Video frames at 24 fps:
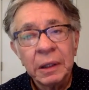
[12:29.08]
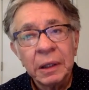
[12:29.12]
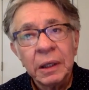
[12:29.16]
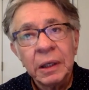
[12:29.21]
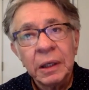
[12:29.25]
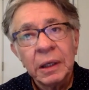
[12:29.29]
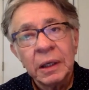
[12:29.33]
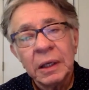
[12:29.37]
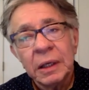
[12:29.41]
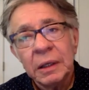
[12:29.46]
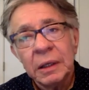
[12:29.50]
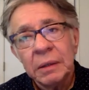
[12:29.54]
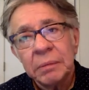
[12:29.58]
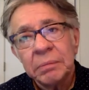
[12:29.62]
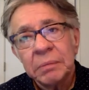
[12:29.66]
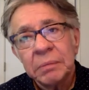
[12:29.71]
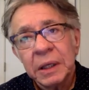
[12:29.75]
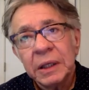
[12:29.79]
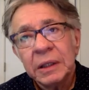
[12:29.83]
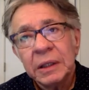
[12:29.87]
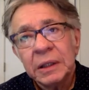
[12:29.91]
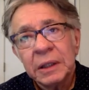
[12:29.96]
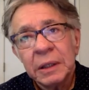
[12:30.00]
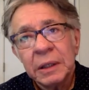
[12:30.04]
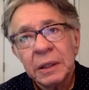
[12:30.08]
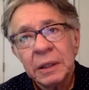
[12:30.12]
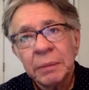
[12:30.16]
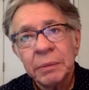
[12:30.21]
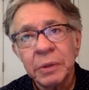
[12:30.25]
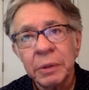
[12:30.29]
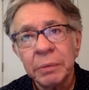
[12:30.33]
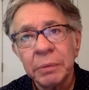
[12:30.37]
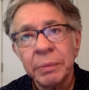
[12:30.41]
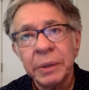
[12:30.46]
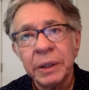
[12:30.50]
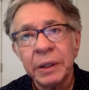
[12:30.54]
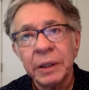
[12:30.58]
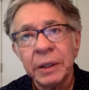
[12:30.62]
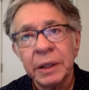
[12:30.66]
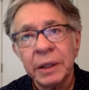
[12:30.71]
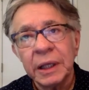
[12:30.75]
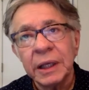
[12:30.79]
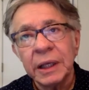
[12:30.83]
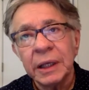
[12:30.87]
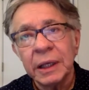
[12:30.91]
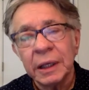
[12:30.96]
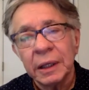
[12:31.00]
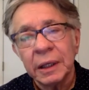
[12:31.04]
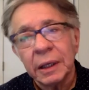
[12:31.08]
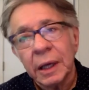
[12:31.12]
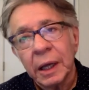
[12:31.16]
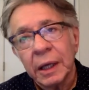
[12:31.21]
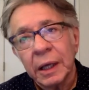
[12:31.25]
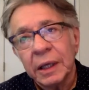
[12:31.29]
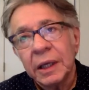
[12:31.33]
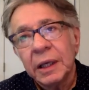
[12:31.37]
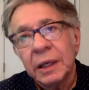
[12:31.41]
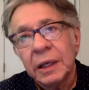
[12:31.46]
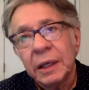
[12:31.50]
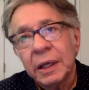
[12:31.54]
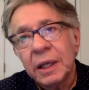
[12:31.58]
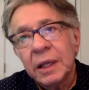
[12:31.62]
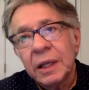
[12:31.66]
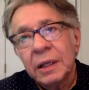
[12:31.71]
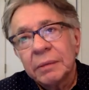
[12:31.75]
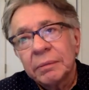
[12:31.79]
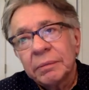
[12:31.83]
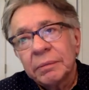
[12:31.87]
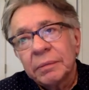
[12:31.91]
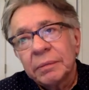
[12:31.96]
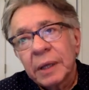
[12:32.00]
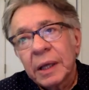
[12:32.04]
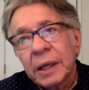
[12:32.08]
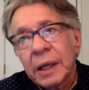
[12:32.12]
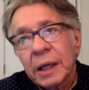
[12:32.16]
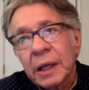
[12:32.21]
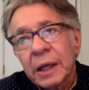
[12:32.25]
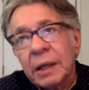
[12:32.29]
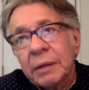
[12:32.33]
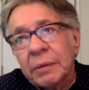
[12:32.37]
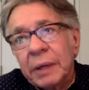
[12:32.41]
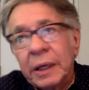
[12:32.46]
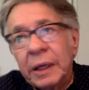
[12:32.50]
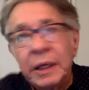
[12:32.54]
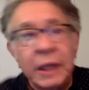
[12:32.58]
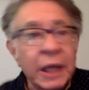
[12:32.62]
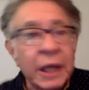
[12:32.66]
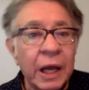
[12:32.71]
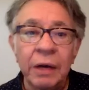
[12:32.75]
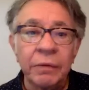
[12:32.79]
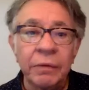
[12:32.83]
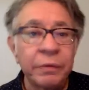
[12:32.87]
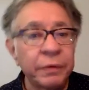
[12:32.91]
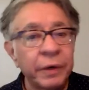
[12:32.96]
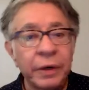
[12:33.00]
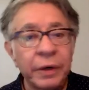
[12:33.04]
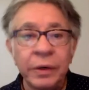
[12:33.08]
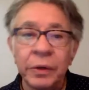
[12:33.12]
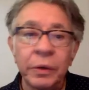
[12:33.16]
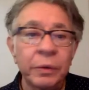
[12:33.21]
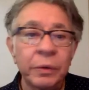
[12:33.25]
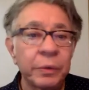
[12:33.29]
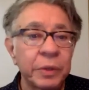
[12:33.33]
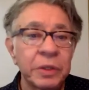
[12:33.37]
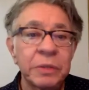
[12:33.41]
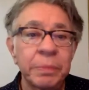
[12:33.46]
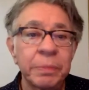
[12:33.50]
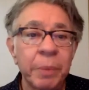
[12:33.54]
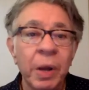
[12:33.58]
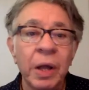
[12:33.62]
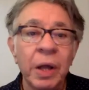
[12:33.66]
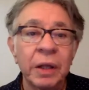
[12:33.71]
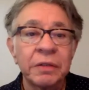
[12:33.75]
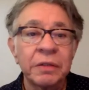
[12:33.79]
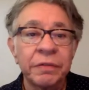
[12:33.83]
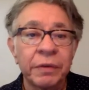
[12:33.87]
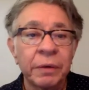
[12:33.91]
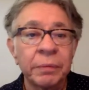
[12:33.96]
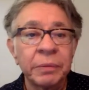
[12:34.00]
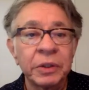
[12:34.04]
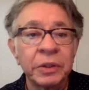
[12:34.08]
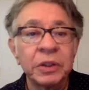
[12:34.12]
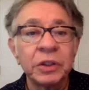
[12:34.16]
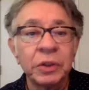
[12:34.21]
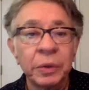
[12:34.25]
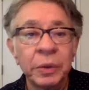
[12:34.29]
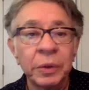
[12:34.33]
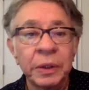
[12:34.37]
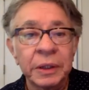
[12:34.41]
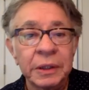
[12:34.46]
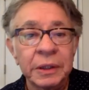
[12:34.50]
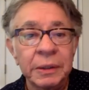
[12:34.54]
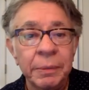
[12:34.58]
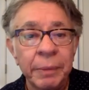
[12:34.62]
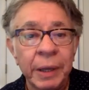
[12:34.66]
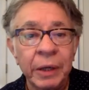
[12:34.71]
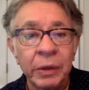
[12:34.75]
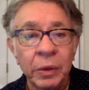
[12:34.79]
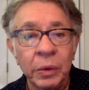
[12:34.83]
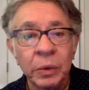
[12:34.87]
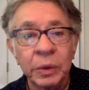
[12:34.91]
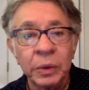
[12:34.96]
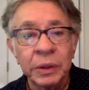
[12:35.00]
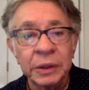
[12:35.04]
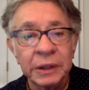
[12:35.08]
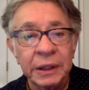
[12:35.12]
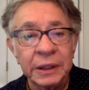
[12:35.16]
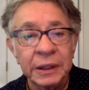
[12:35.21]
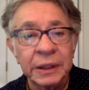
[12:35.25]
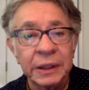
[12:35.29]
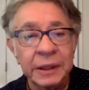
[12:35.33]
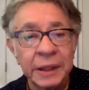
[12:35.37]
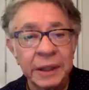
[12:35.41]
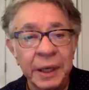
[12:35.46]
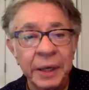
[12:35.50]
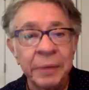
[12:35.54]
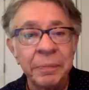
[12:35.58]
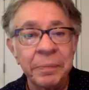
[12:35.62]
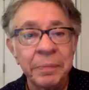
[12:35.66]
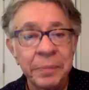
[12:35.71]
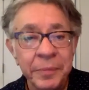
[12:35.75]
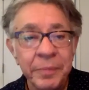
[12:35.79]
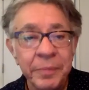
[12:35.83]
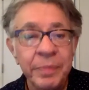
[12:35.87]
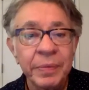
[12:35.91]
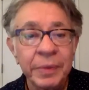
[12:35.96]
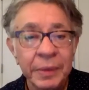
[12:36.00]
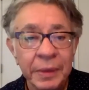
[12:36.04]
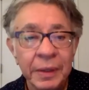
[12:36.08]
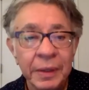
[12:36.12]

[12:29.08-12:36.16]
he he seemed to be think uh, he he it, and he got a very good response from his students about Otis at the time. Oh,